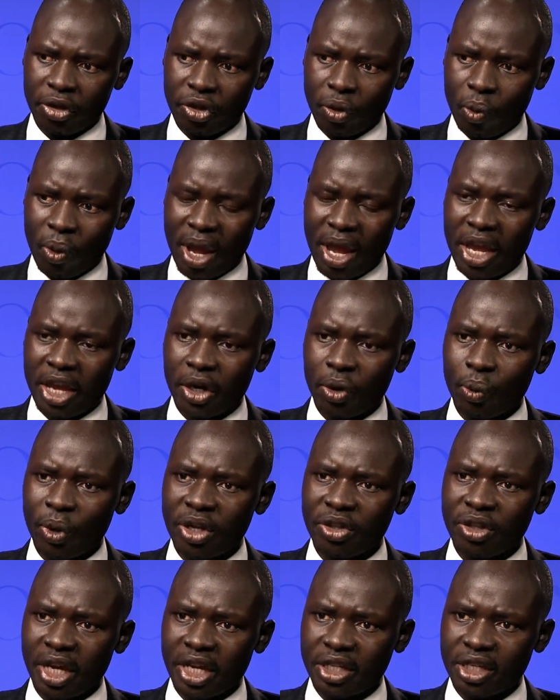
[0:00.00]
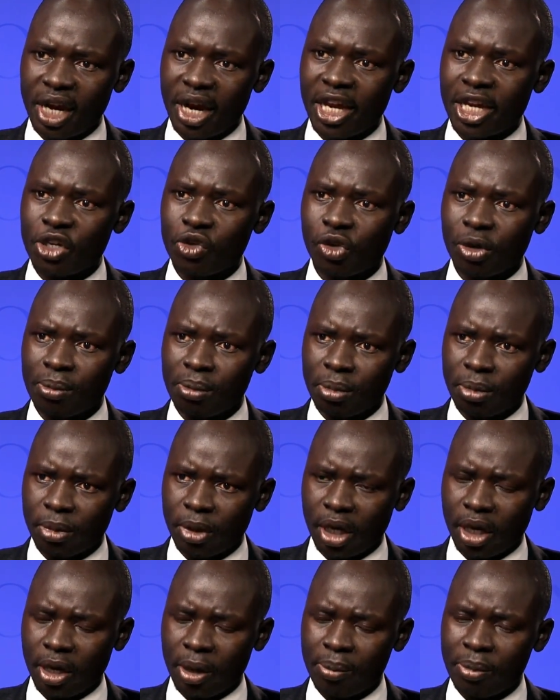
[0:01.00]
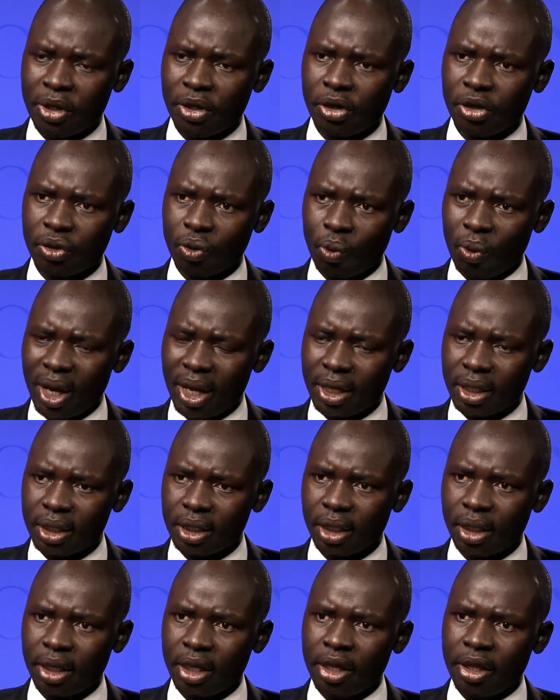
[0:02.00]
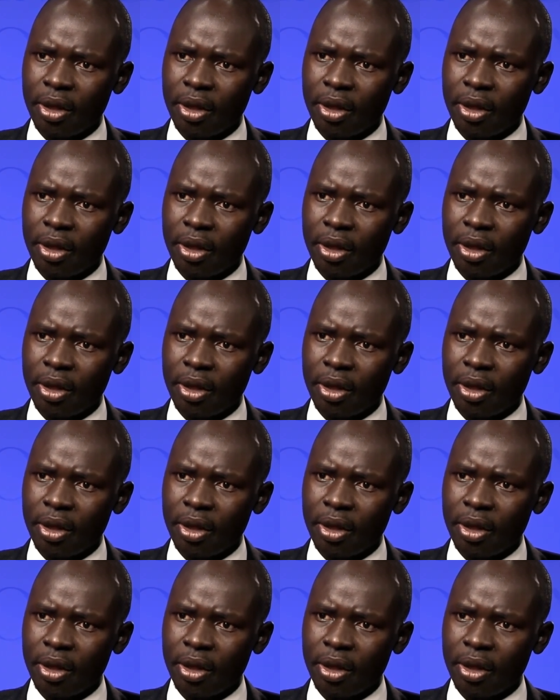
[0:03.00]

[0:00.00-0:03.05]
the way in which the entire interim period went,